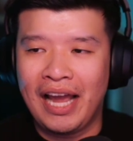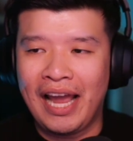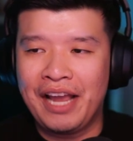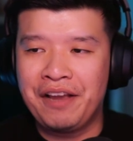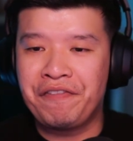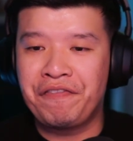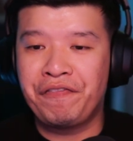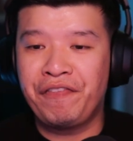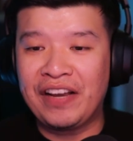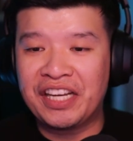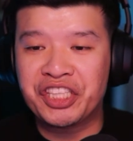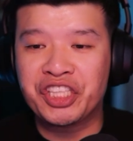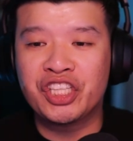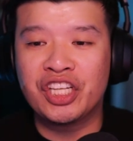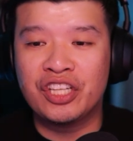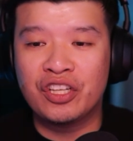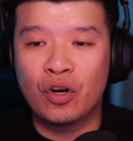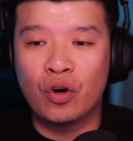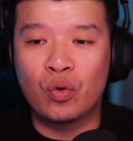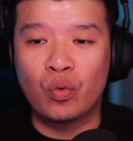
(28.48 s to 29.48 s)

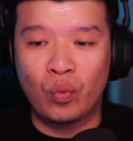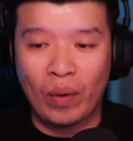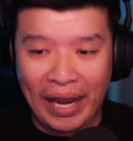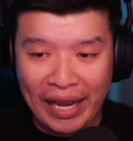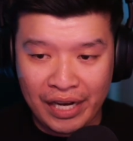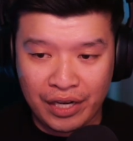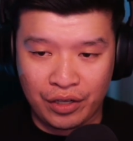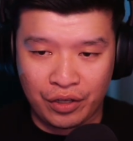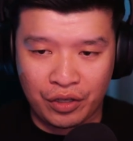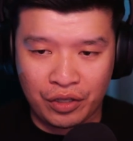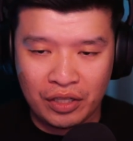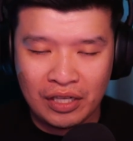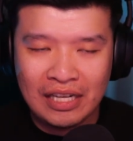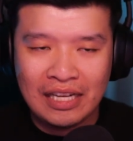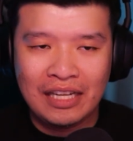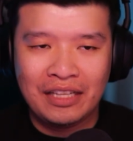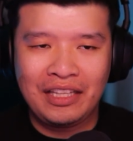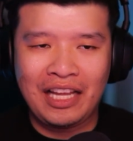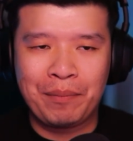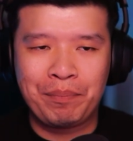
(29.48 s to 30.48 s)
fictional writer
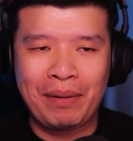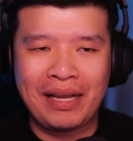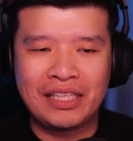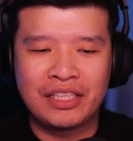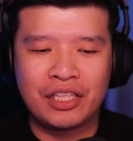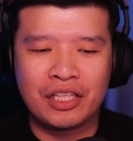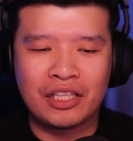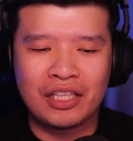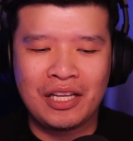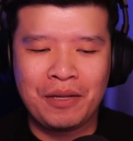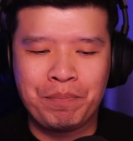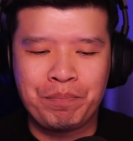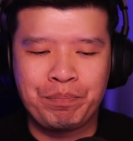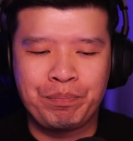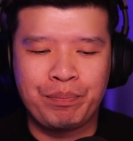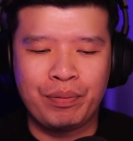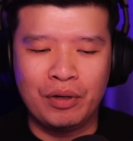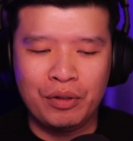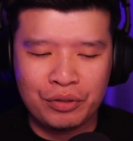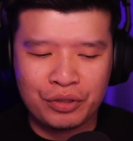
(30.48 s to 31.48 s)
that basically
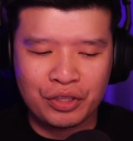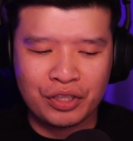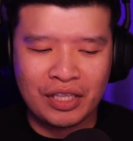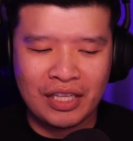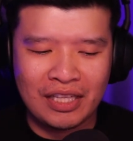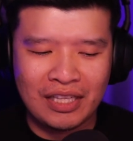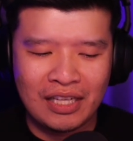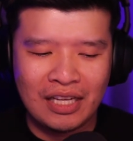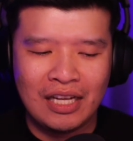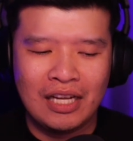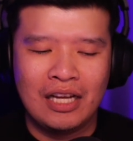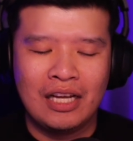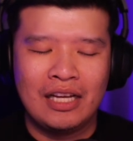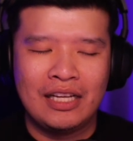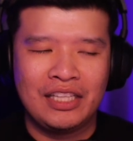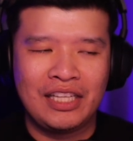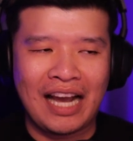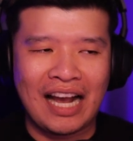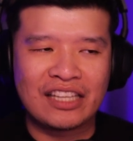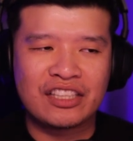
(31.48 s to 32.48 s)
boosted
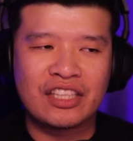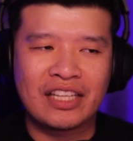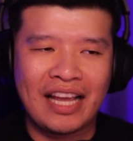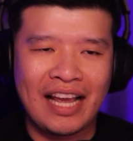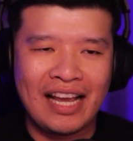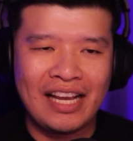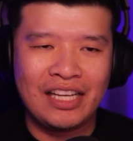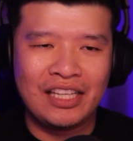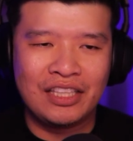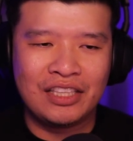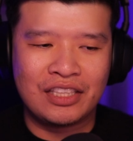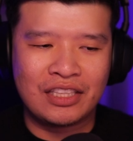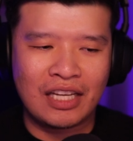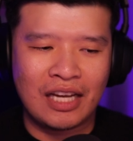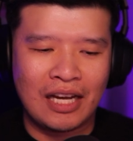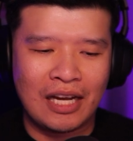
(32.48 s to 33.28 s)
Yasuke's